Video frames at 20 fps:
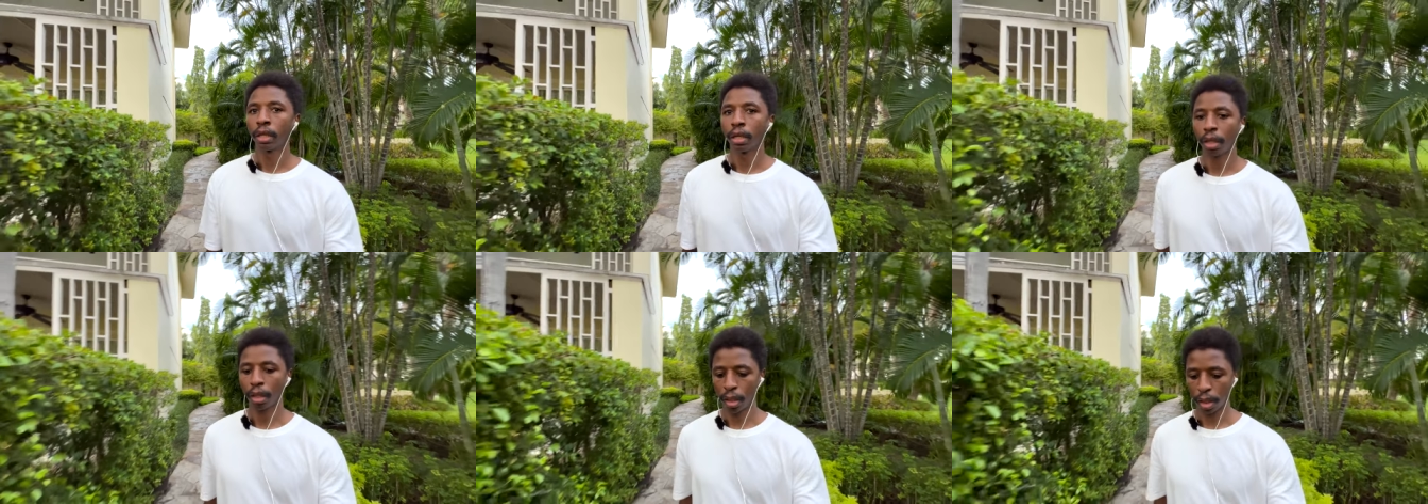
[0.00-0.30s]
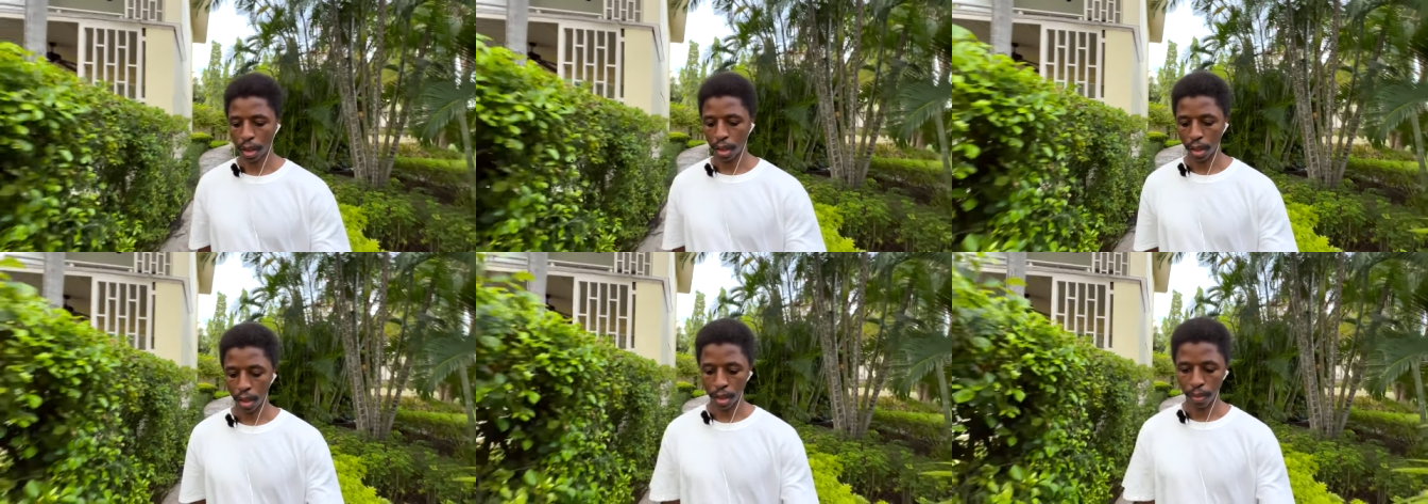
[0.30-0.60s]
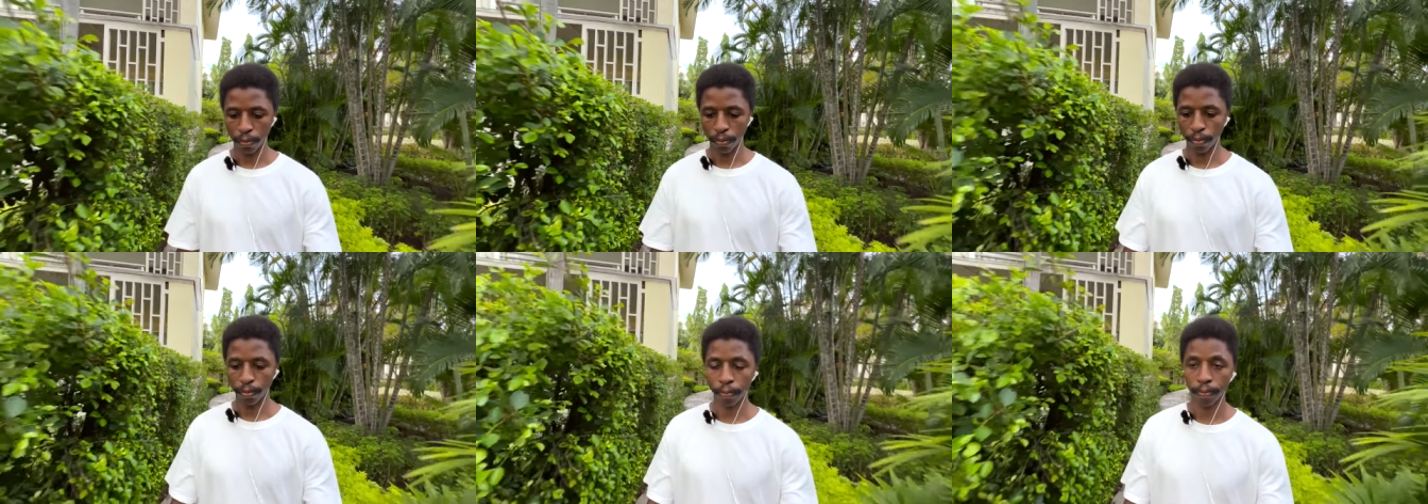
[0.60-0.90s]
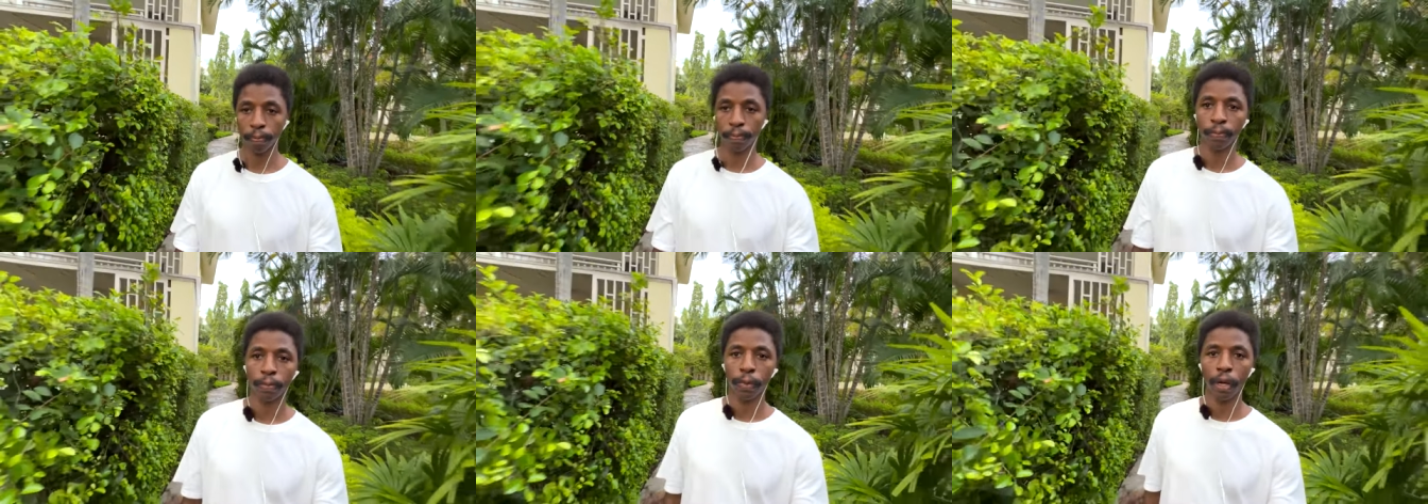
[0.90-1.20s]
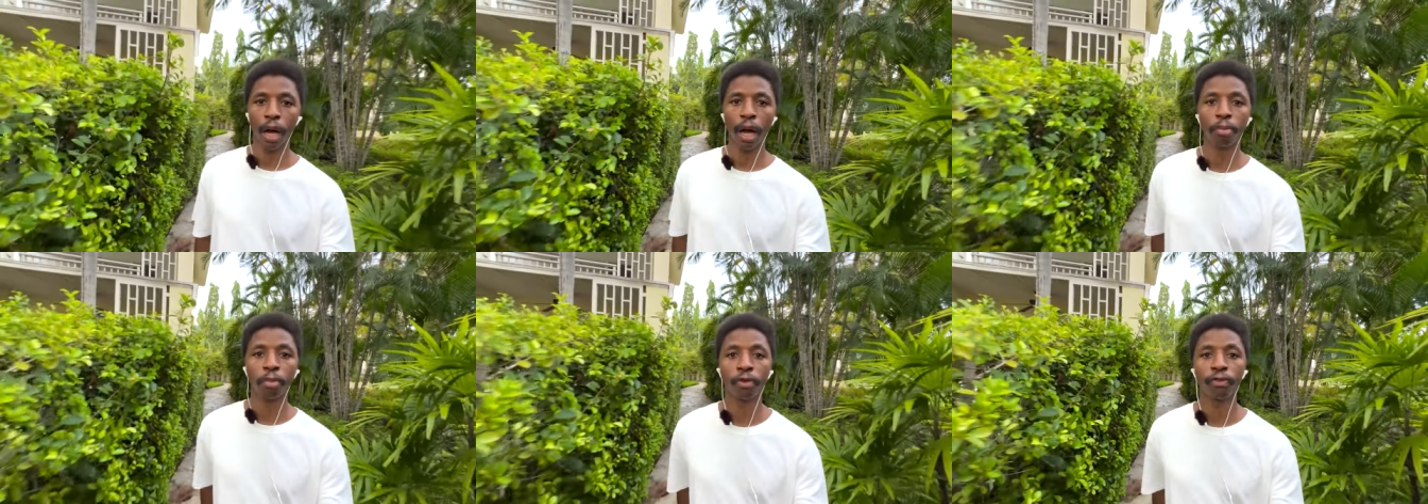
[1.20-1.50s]
Um,
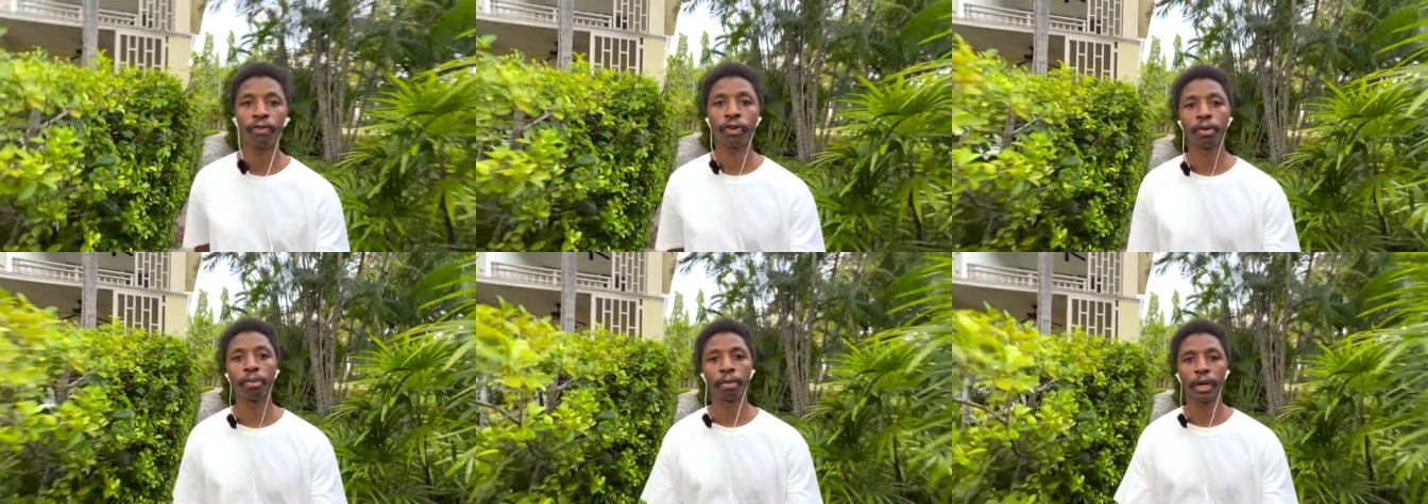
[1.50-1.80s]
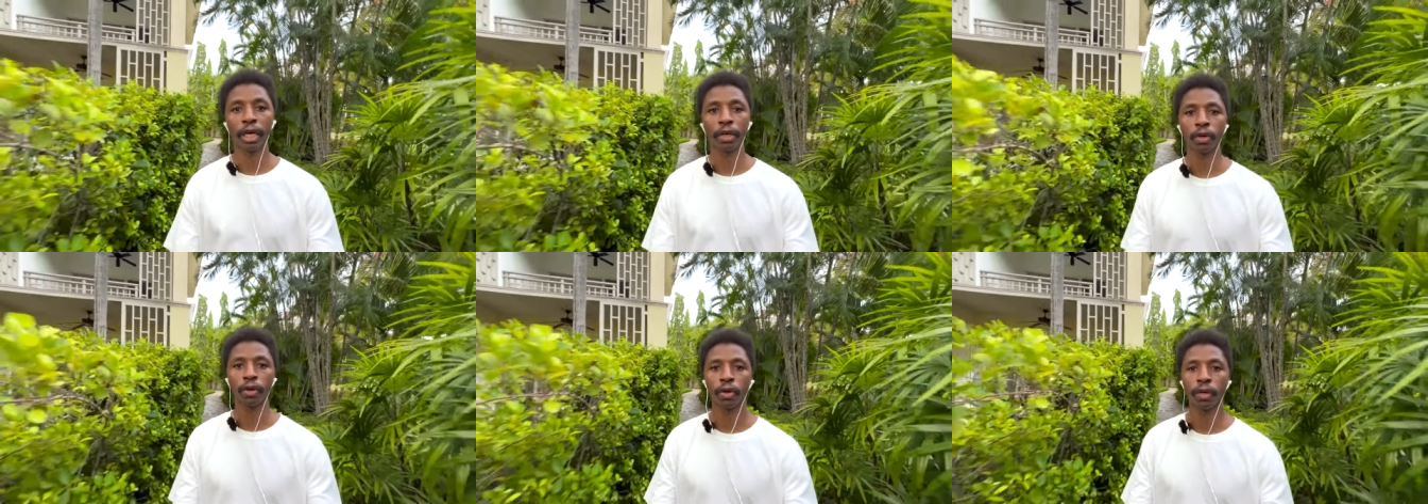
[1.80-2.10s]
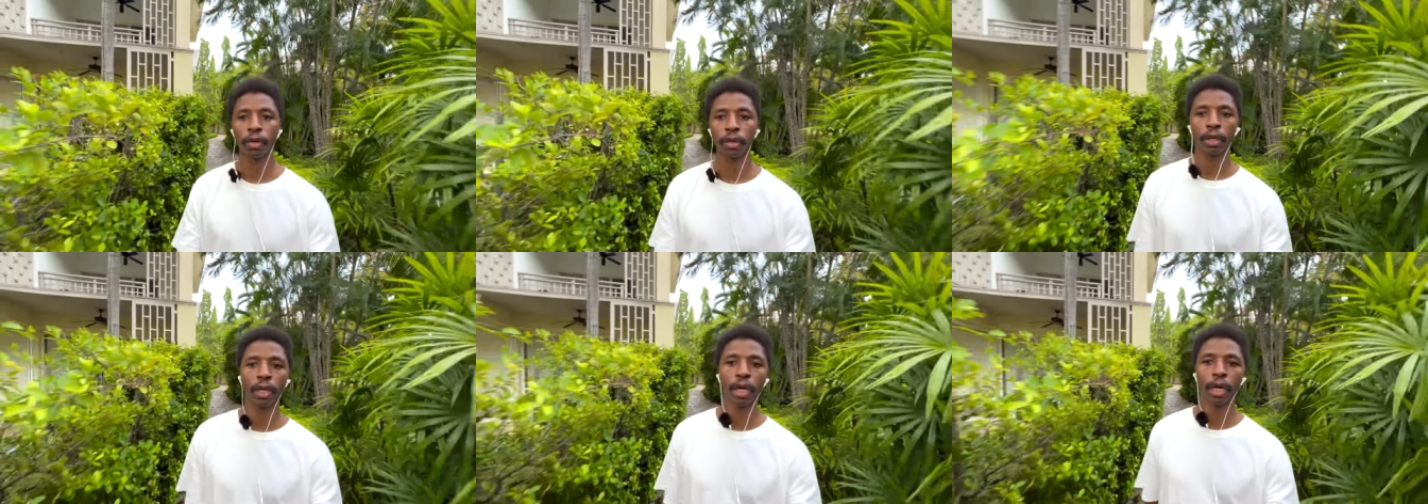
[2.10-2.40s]
I'm a filmmaker,